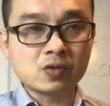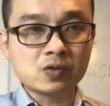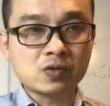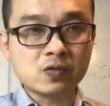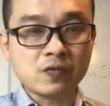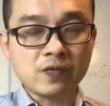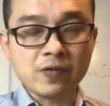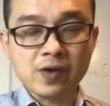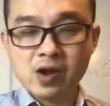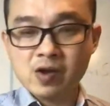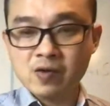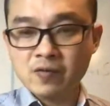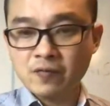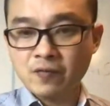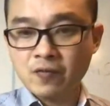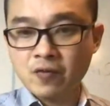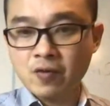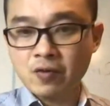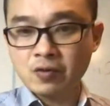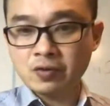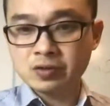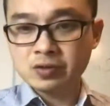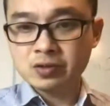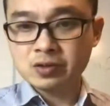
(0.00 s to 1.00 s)

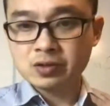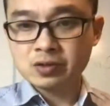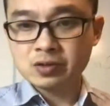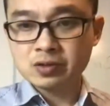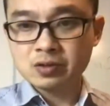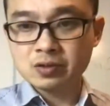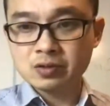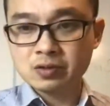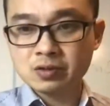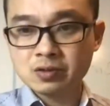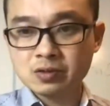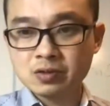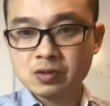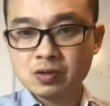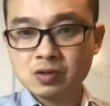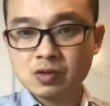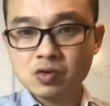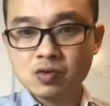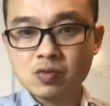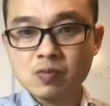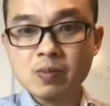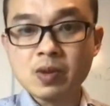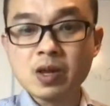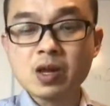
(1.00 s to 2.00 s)
Firefox,
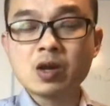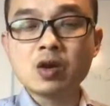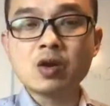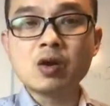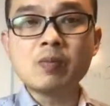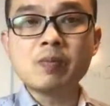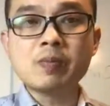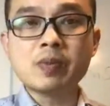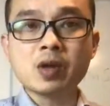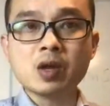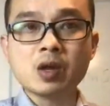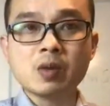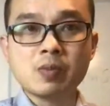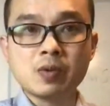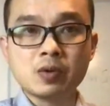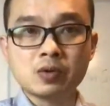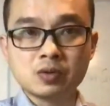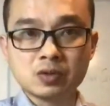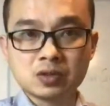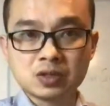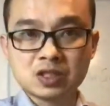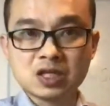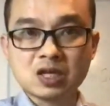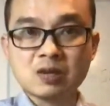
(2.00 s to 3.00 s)
you may not be able to
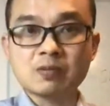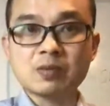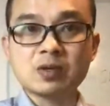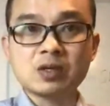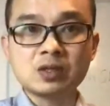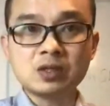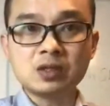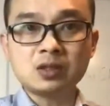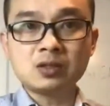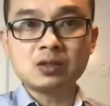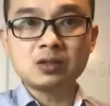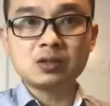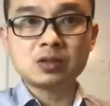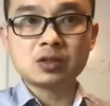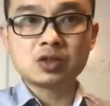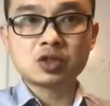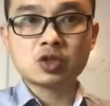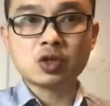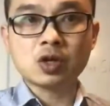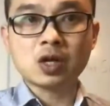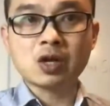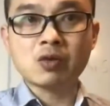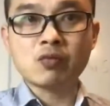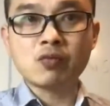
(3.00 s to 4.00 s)
submit it. So
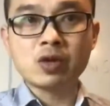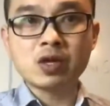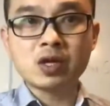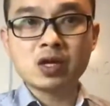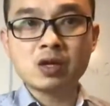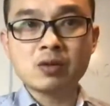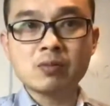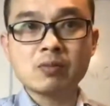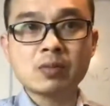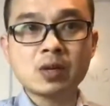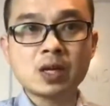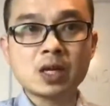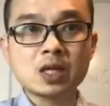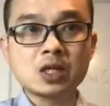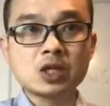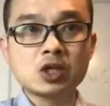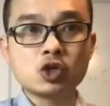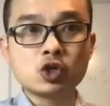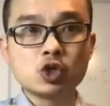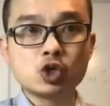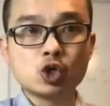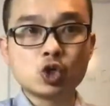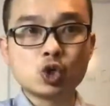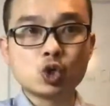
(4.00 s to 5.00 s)
I recommend you
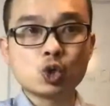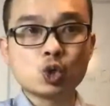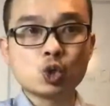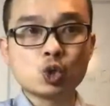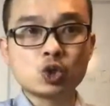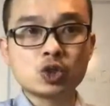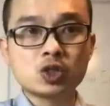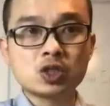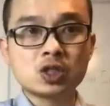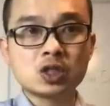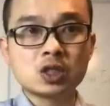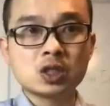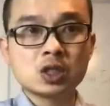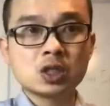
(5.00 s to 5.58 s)
use